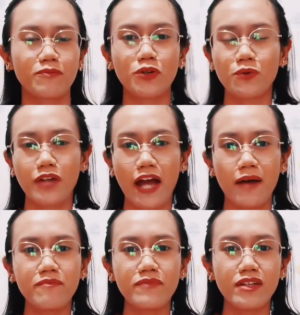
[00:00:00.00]

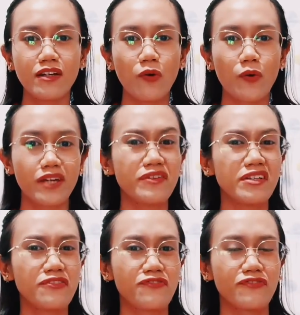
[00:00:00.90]
program, or
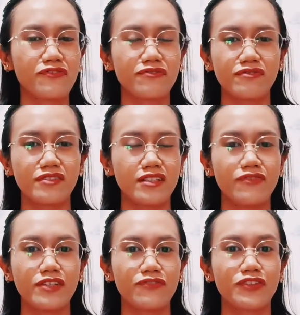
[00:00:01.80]
even
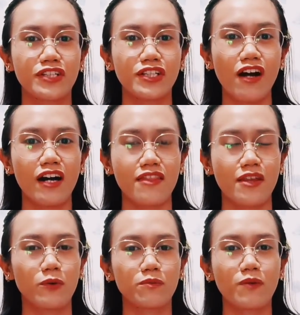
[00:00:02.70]
if you're not,
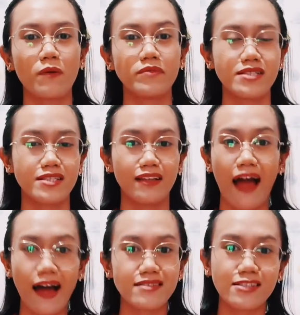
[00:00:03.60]
they will probably still
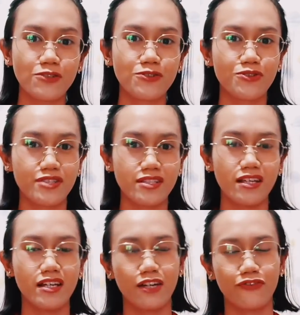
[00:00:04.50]
ask you to
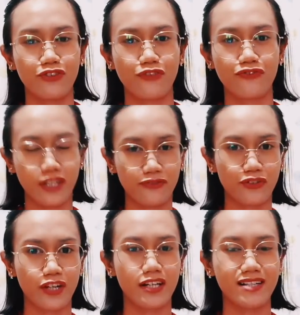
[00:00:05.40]
see if you're fit
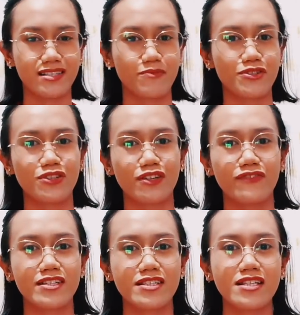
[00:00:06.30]
for a customer
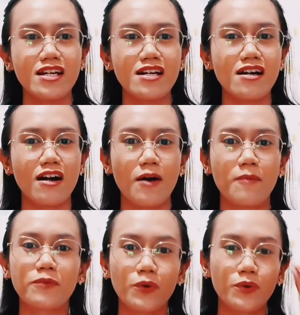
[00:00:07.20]
service
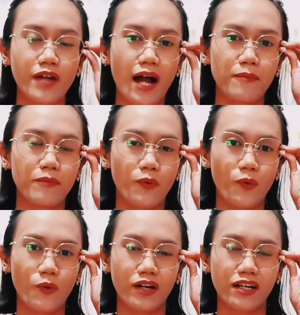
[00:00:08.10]
program,
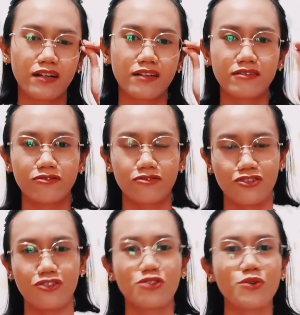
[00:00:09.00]
or
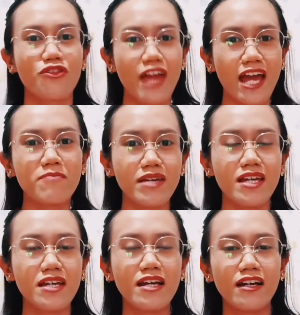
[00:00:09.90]
should they
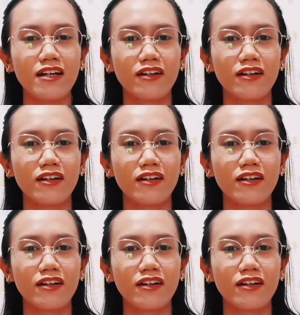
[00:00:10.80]
be